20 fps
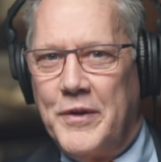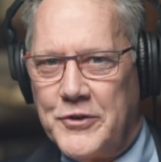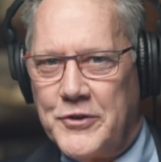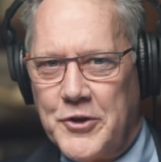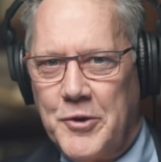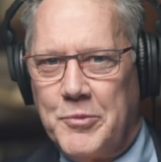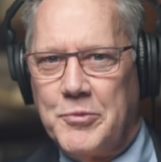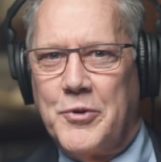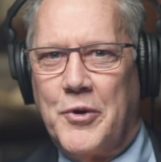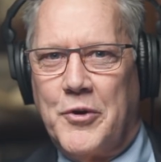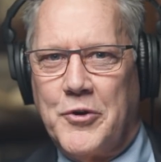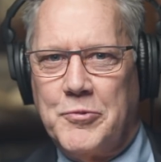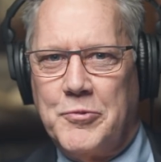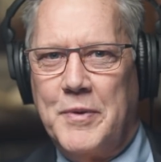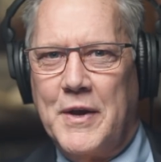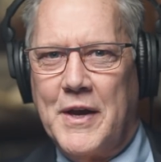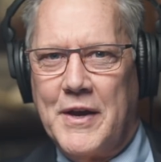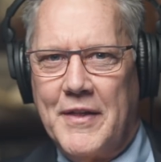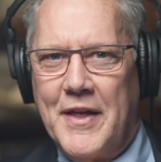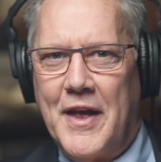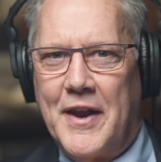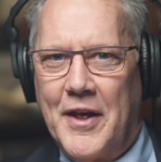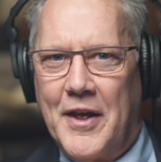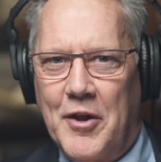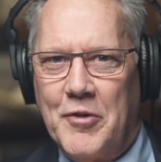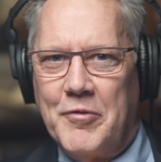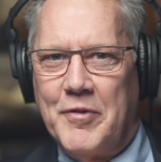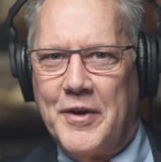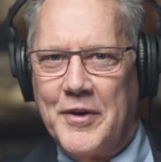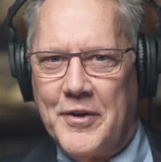ship, so to speak, in that
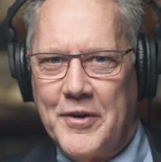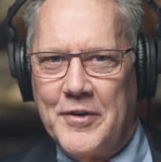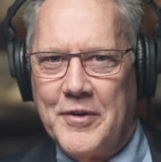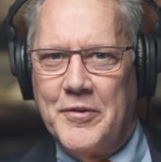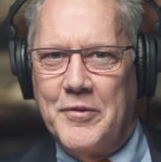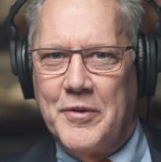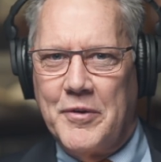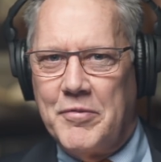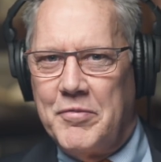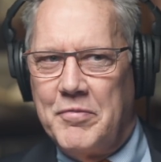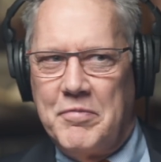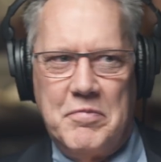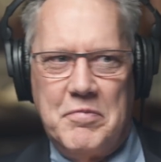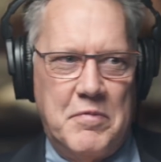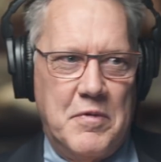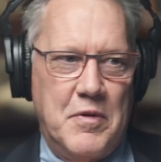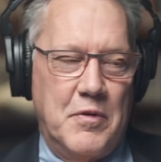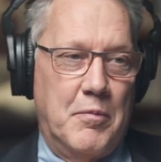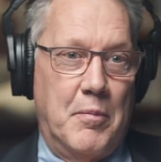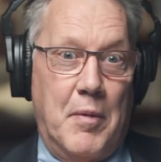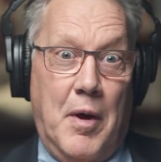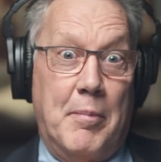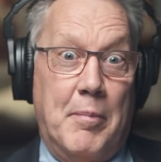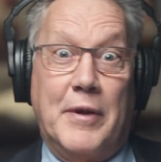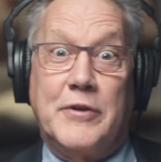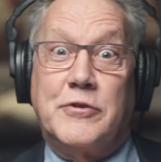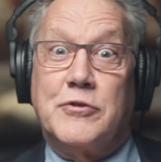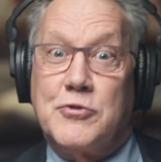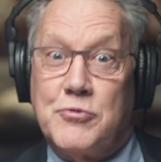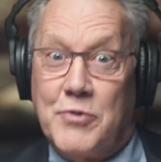elevator with a
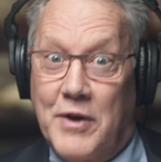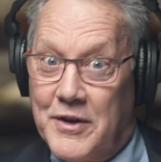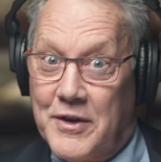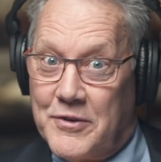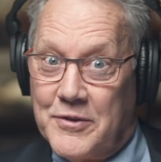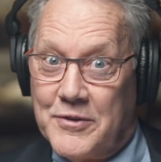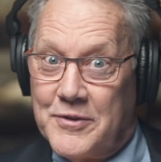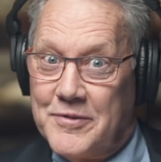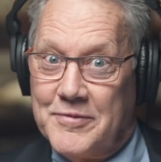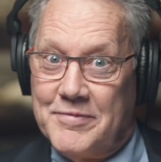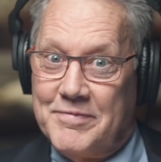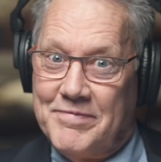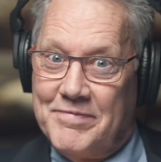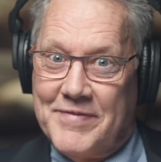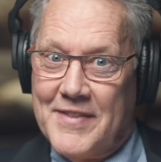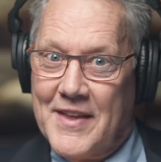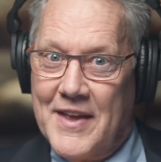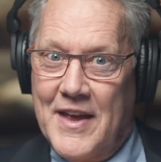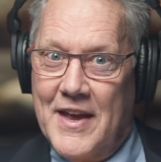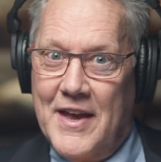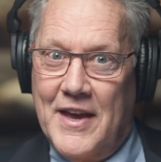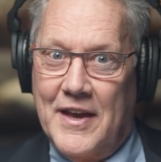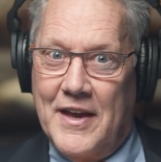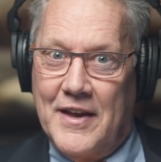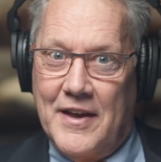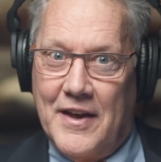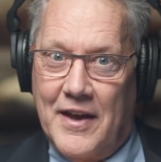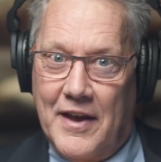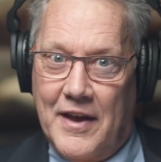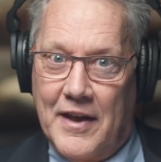bunch of strangers,
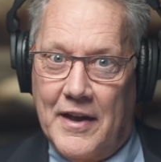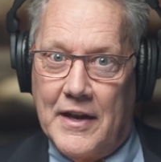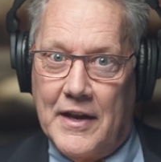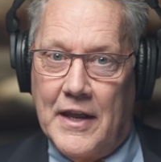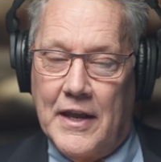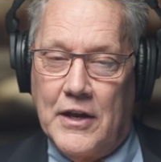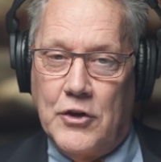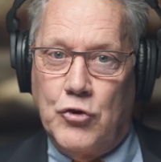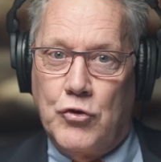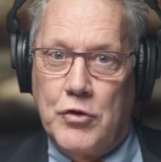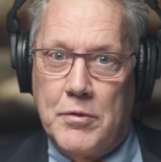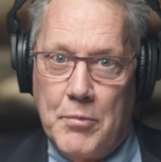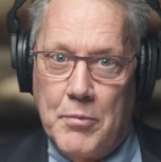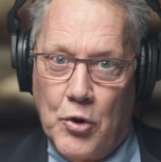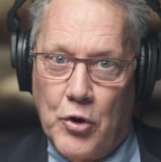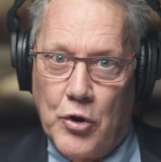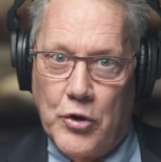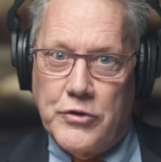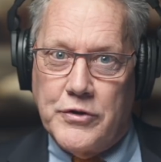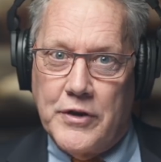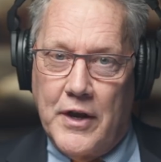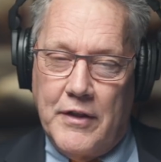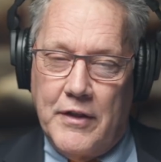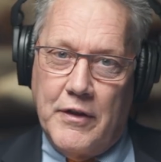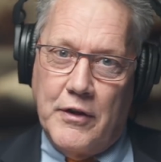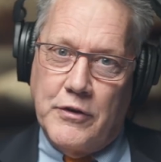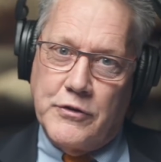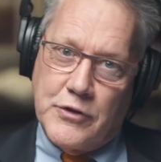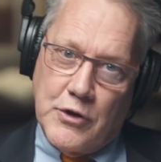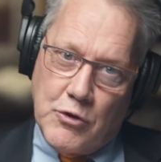and you emerge, and
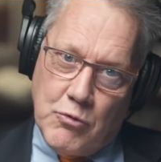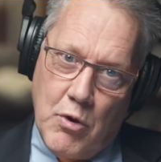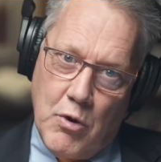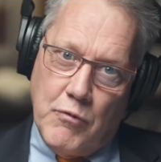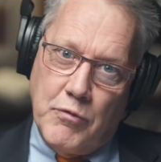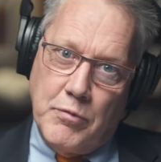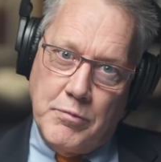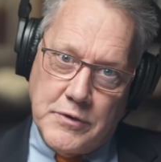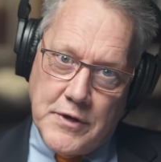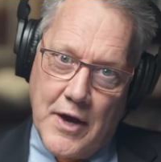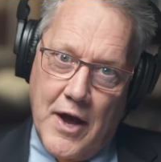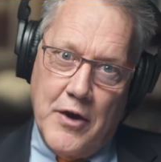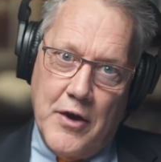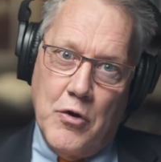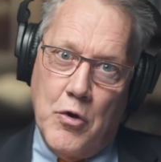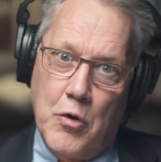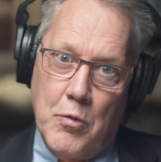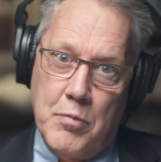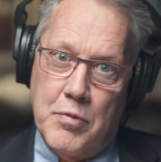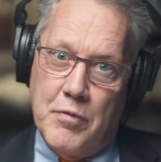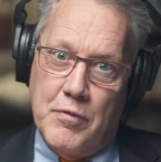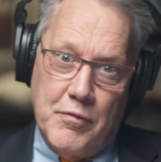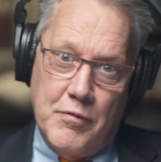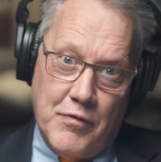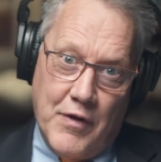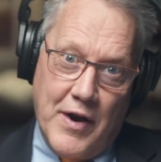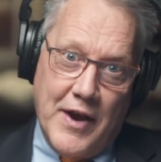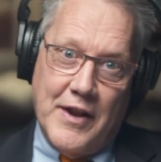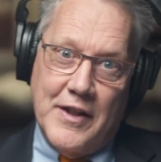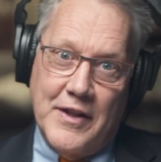there's the quote from John Hope
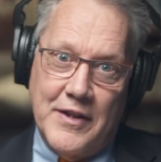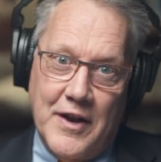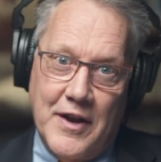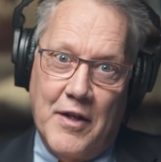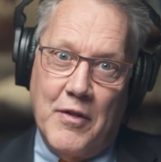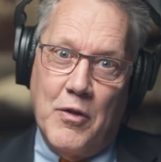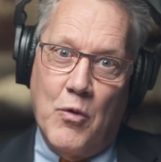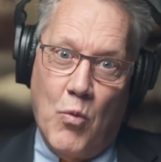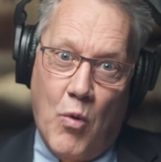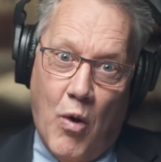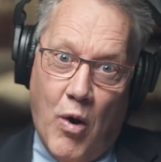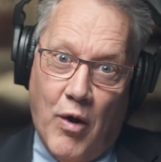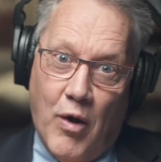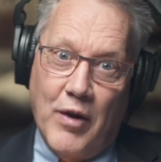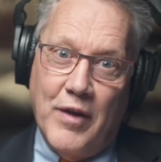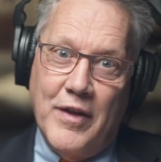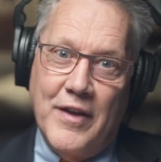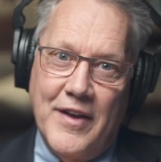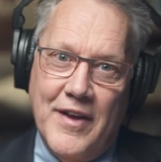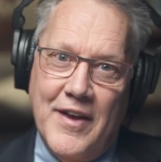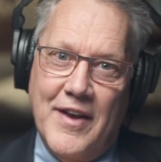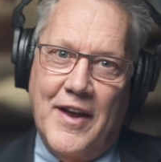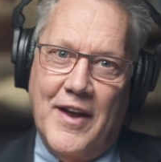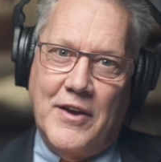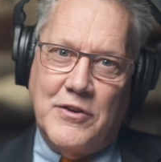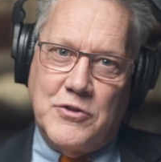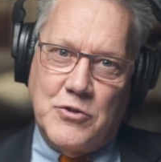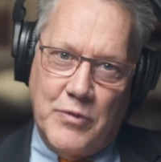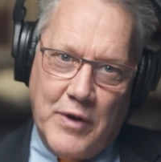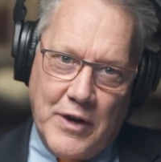Franklin on the wall
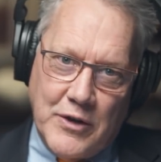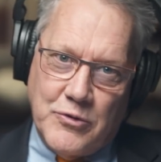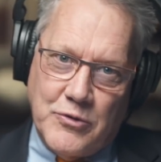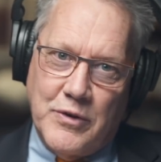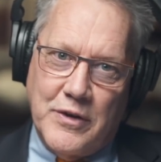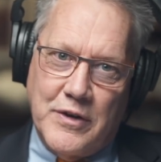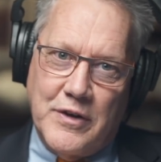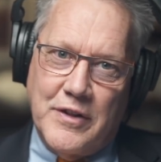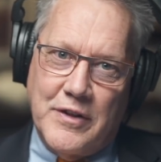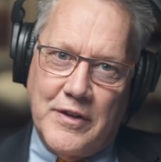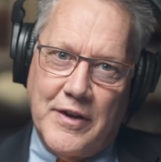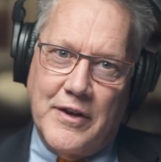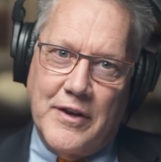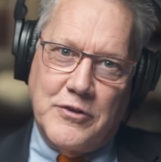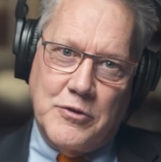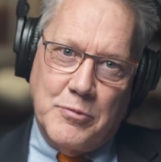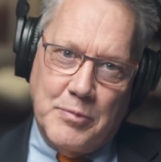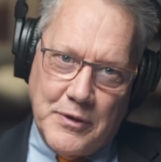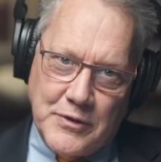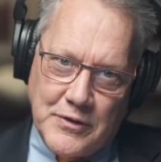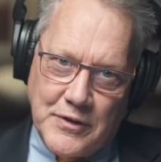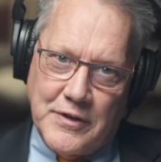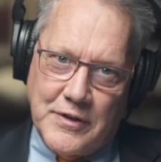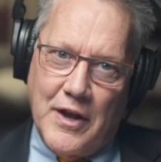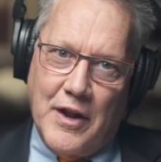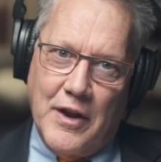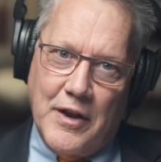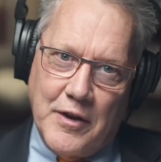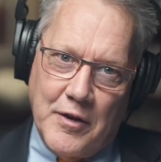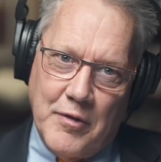as you enter into the exhibition
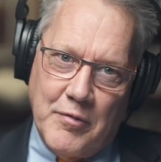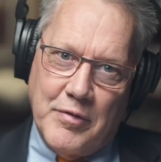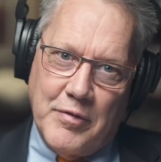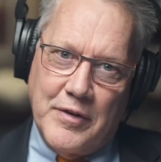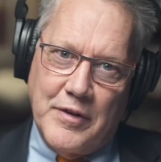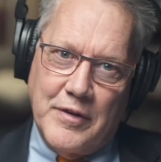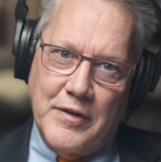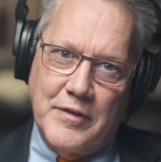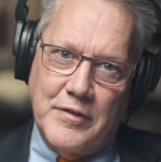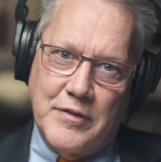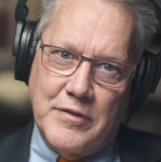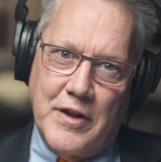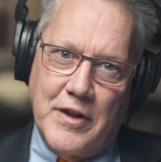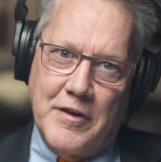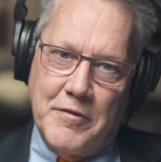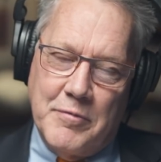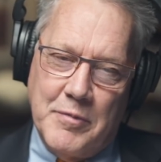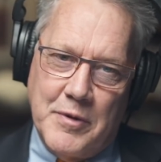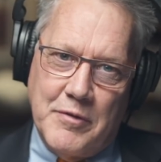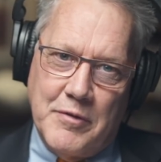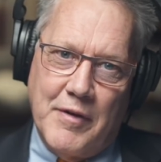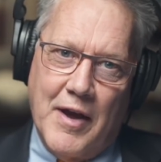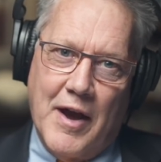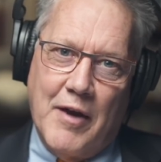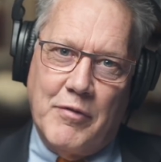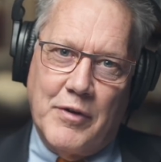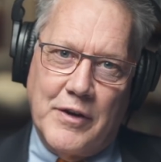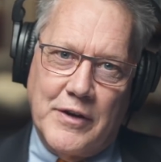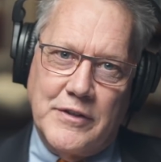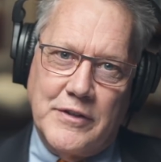telling of the enslavement of
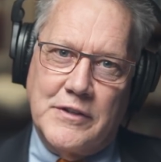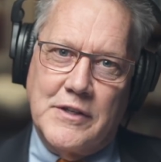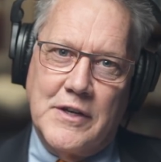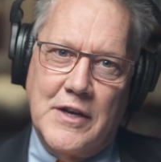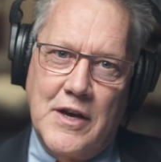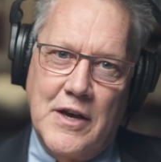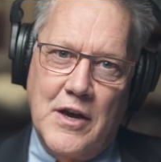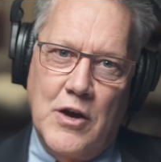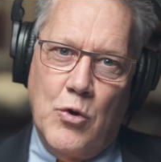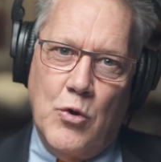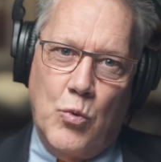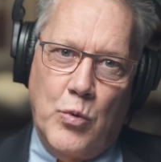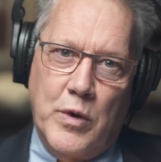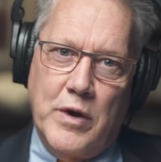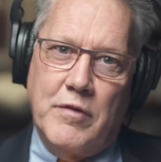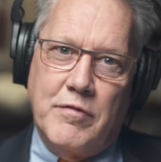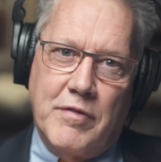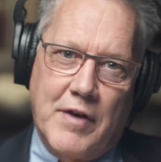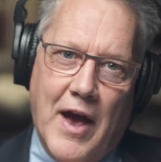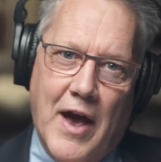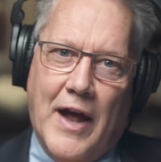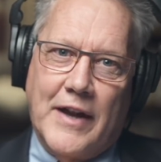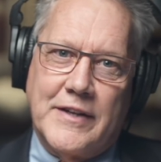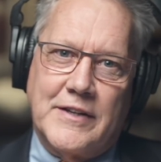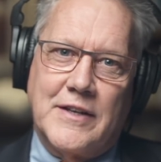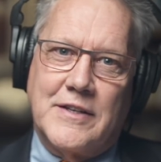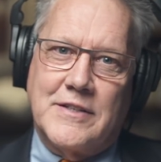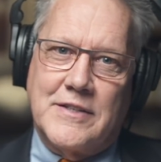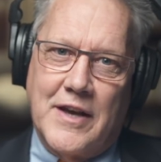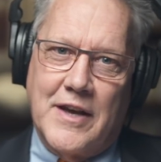Africans. We've got
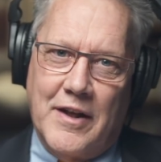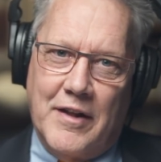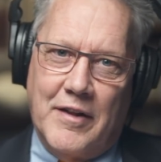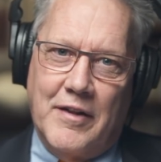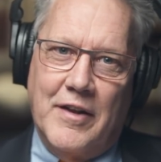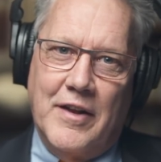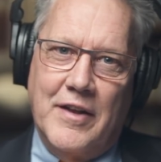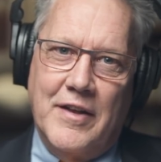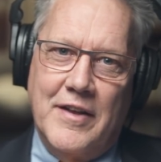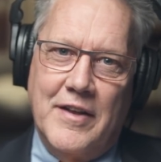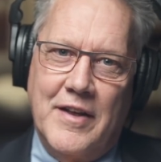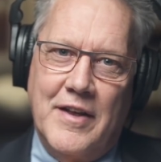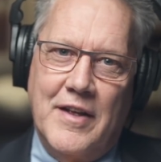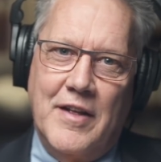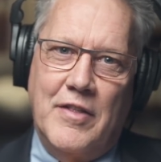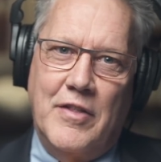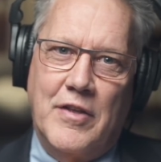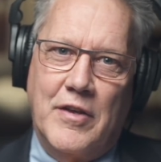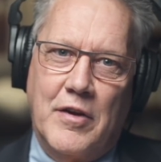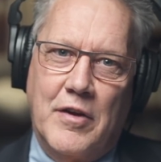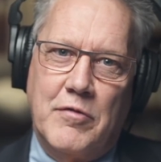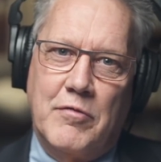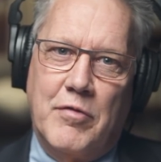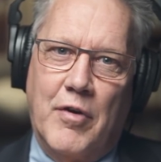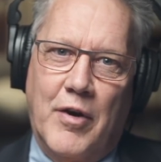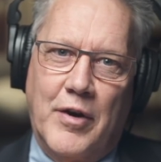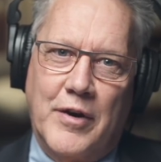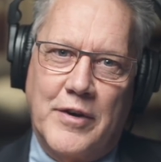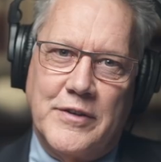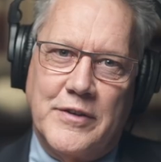to tell the
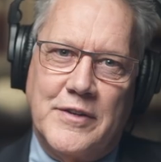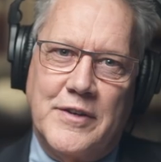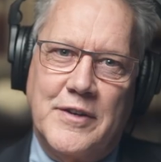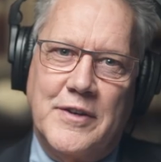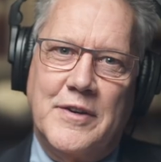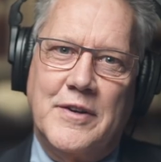unvarnished